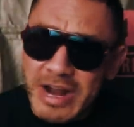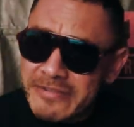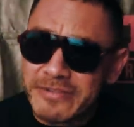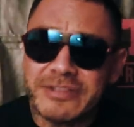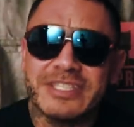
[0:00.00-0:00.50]

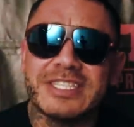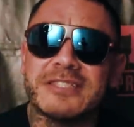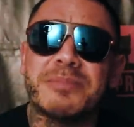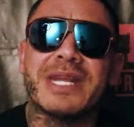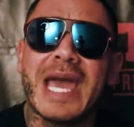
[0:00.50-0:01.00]
rivalries
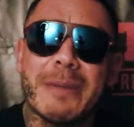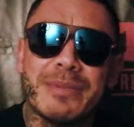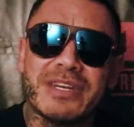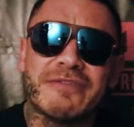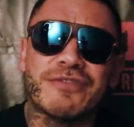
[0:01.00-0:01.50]
that's been
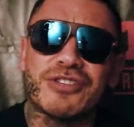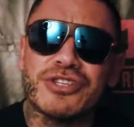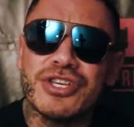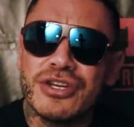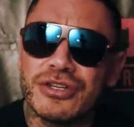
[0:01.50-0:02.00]
happening for
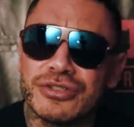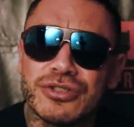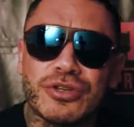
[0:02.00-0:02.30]
years.